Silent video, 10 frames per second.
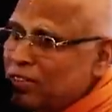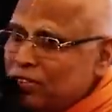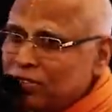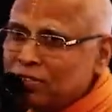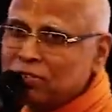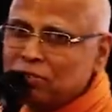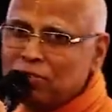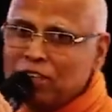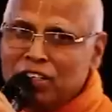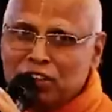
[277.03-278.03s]
is
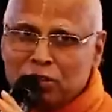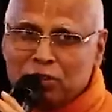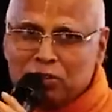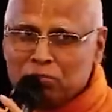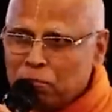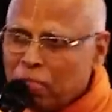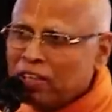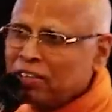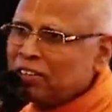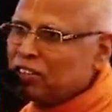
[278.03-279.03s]
willing to
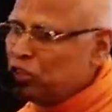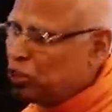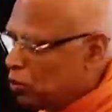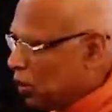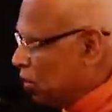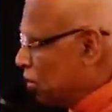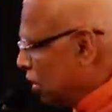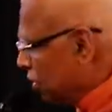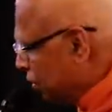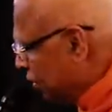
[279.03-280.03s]
join
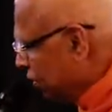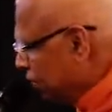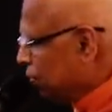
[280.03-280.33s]
such